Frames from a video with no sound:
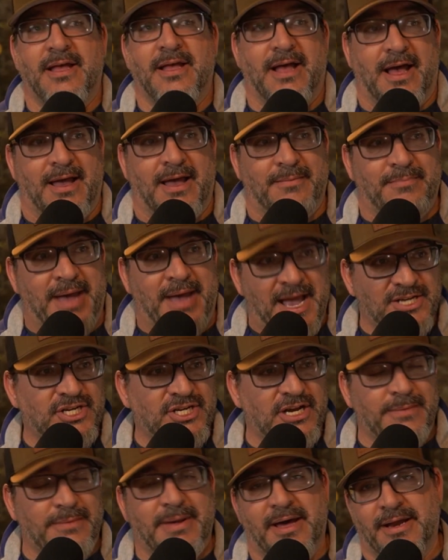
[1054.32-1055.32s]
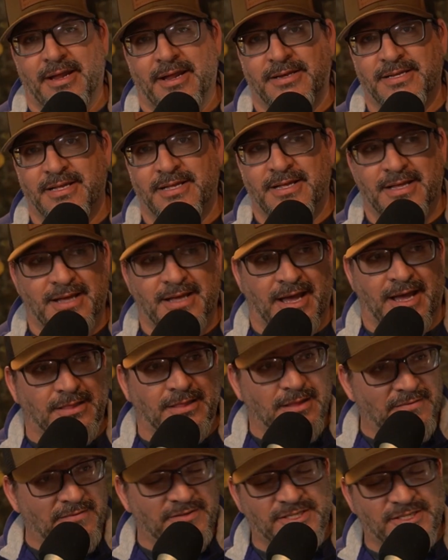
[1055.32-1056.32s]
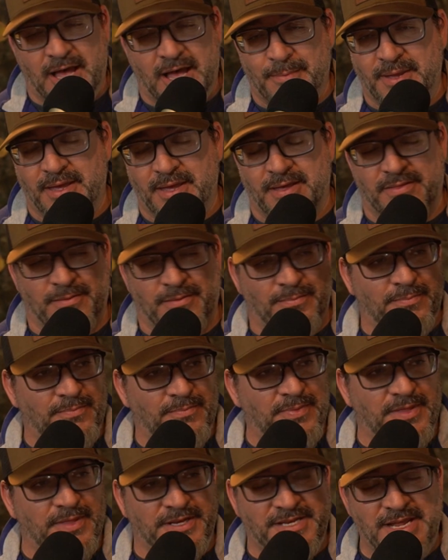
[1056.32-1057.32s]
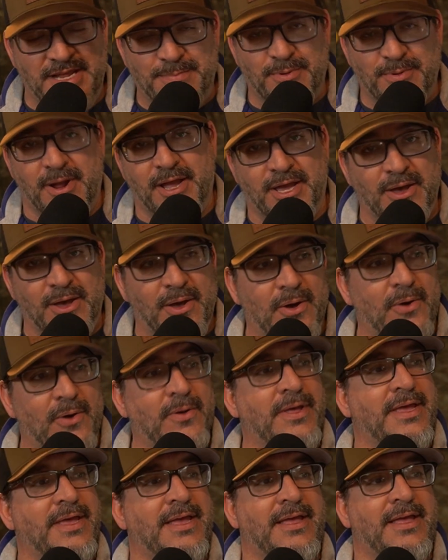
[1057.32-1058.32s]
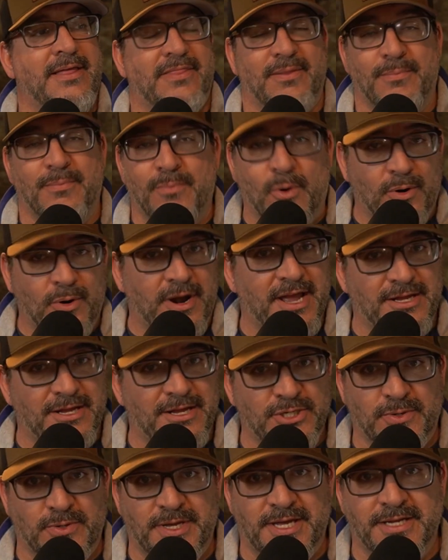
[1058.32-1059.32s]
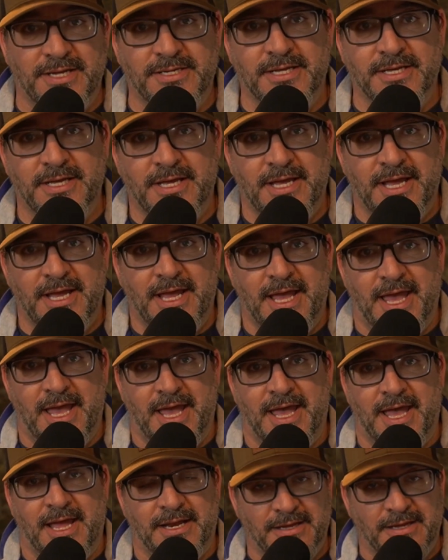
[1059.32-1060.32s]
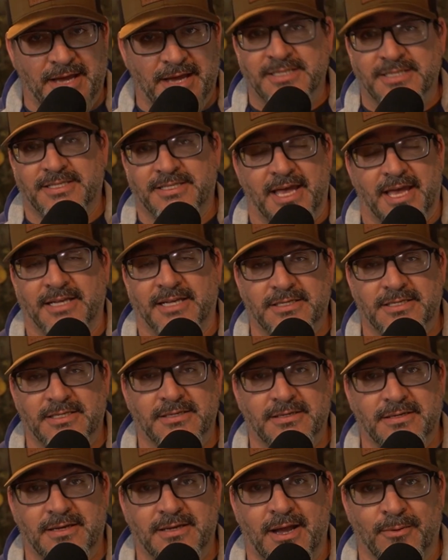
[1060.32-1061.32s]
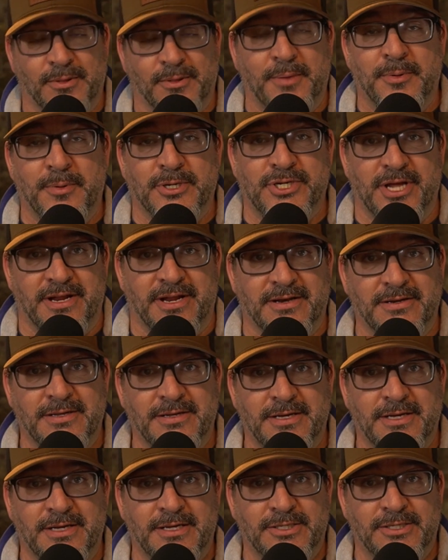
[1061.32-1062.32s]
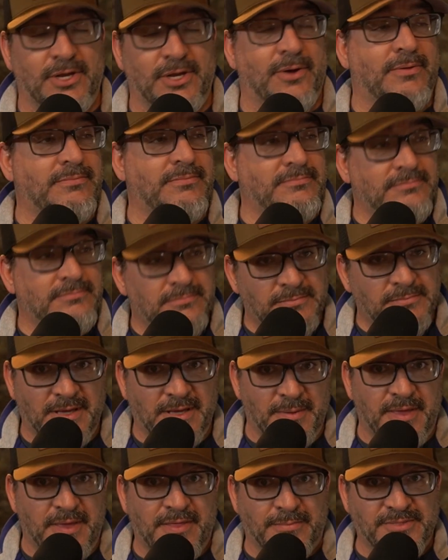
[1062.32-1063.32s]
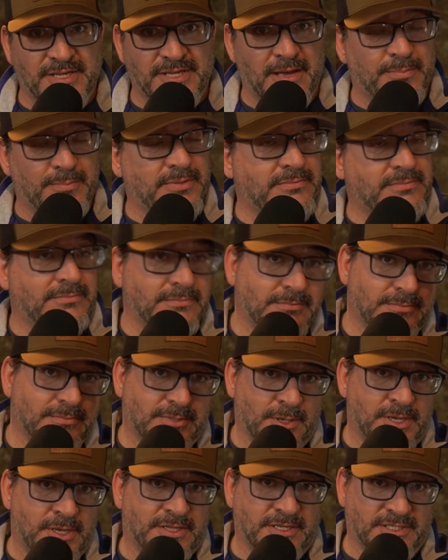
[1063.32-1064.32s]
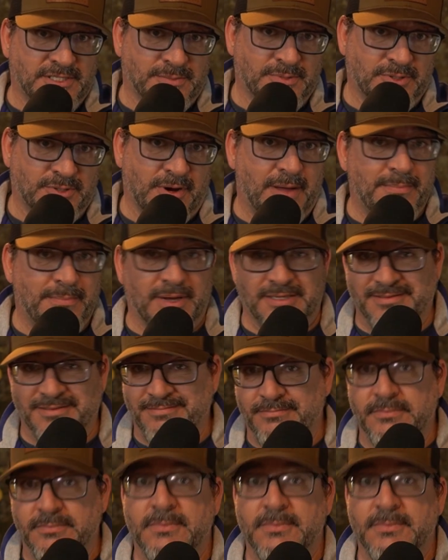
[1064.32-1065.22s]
I'm passionate about it. I love this hobby. The deeper I go, the more I enjoy it. And guys, thanks. I really appreciate it. So give me a thumbs up. Go hit the subscribe button.